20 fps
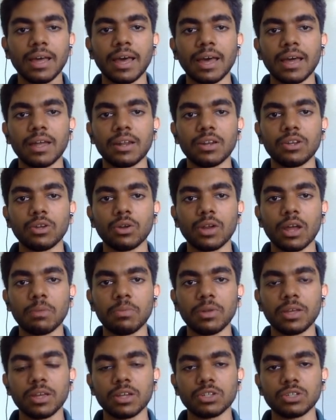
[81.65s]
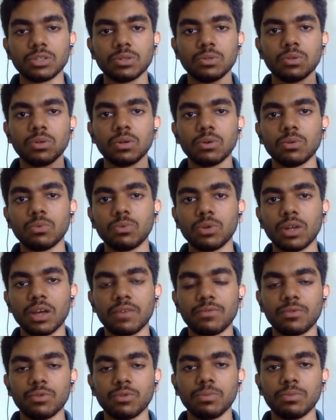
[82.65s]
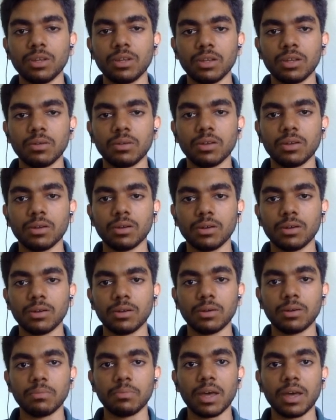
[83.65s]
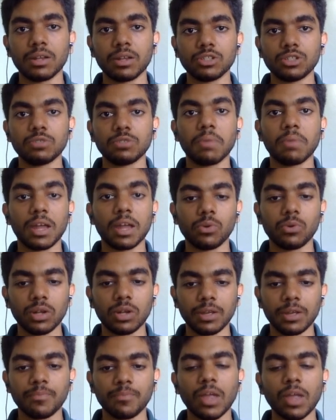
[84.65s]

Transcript: and your application would have to be managed manually.